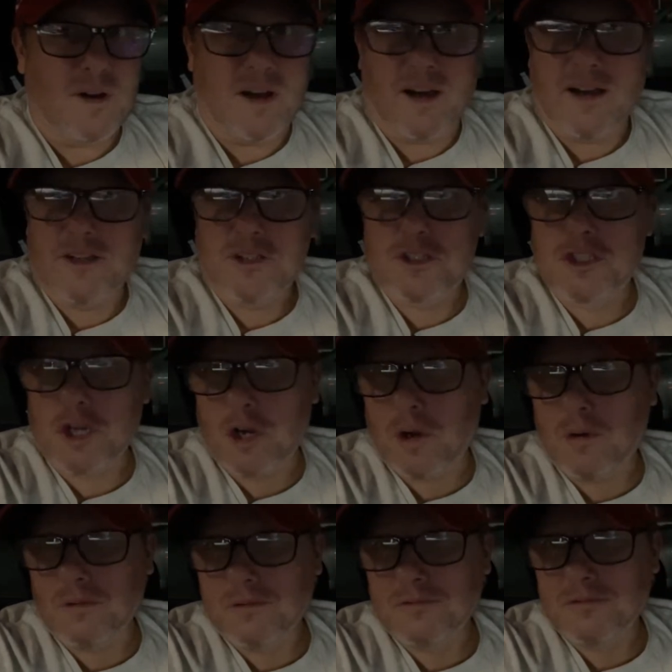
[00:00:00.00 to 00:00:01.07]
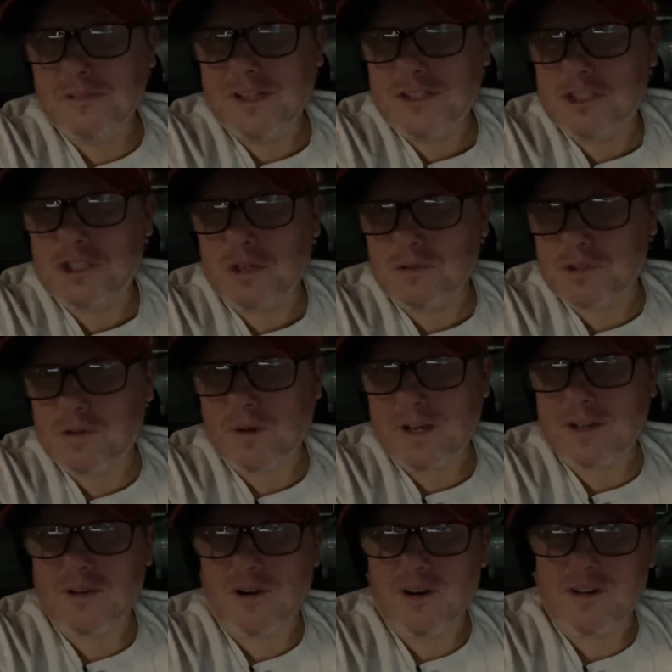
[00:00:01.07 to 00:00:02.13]
Joe, it's Joe's
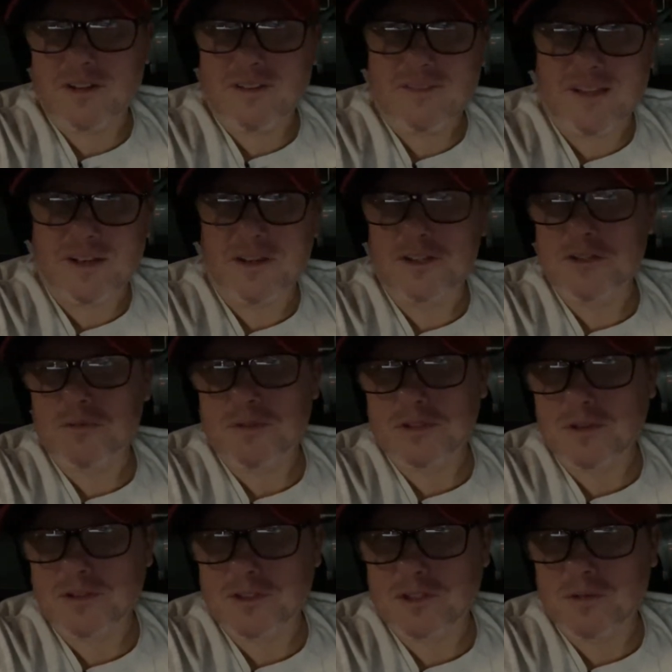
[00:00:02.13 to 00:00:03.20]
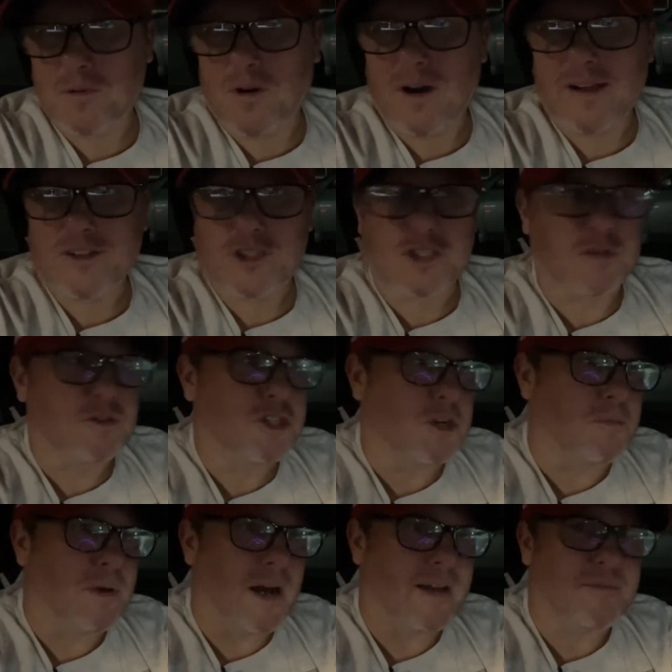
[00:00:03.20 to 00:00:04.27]
credit card that Hunter is also on. So
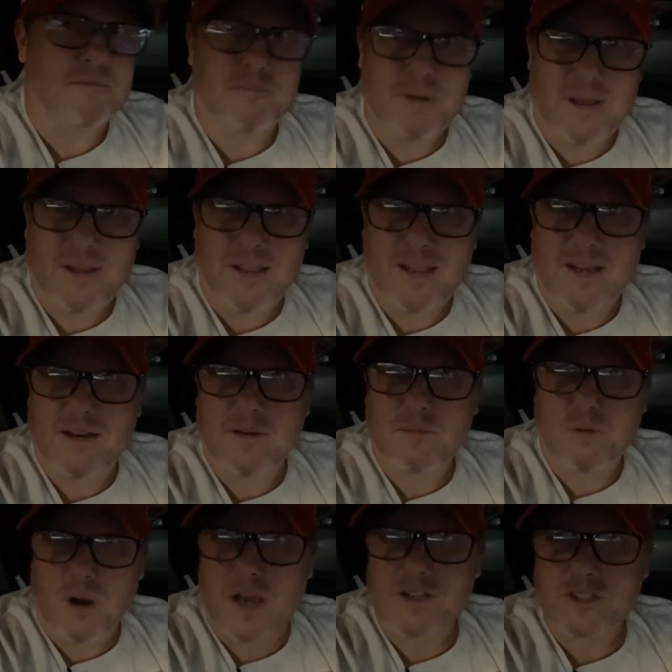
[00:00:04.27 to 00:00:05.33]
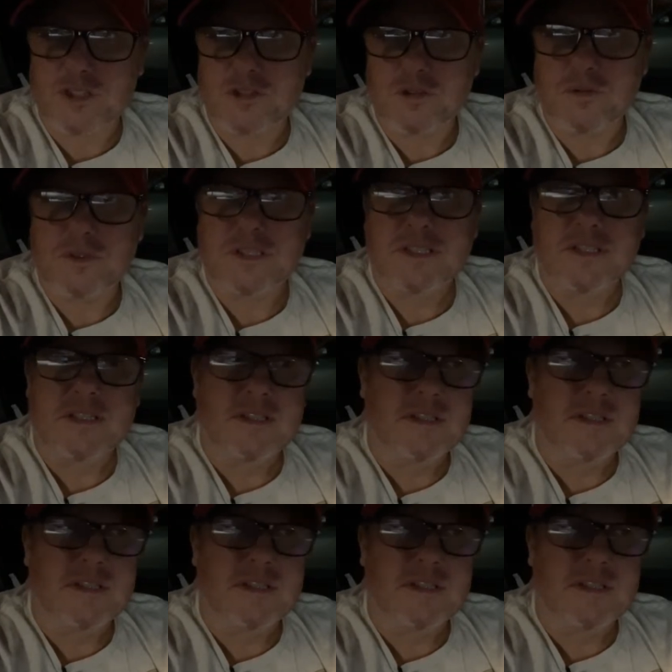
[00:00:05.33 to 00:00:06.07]
Joe Biden paid a prostitute